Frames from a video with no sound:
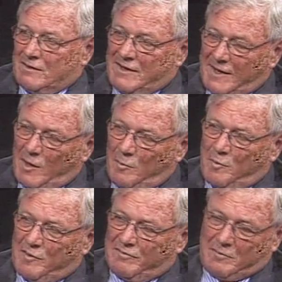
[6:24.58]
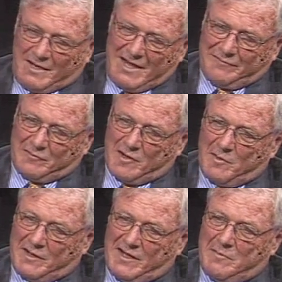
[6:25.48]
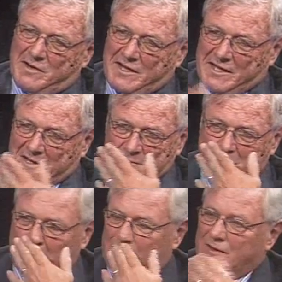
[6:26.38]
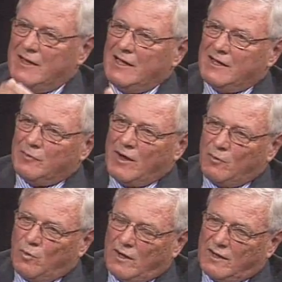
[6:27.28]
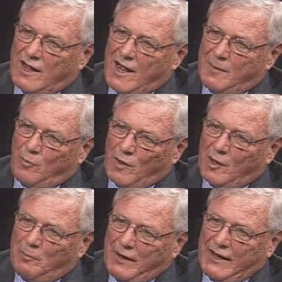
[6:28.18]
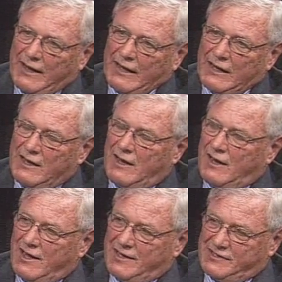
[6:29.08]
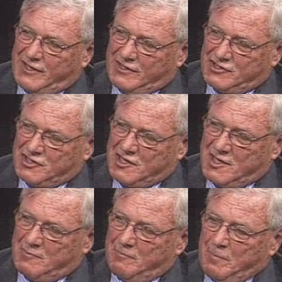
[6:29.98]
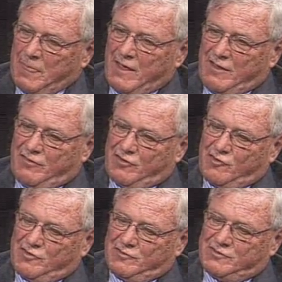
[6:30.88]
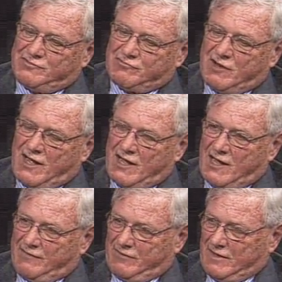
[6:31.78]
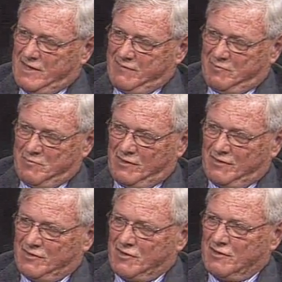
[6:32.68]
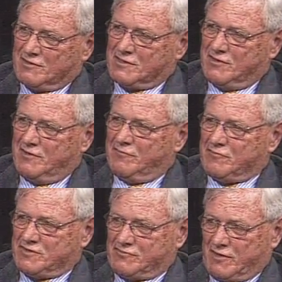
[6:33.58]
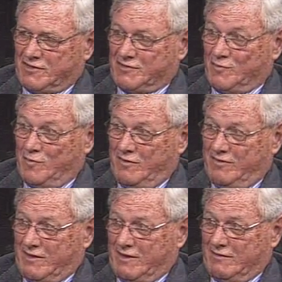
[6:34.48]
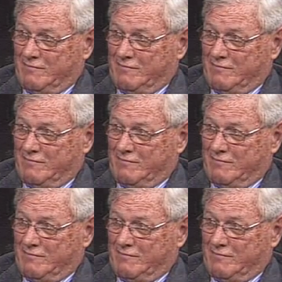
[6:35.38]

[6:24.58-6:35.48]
help with, after all, when anybody comes with a well-paying, high-tech job, they're going to drive $500,000 in infrastructure with that.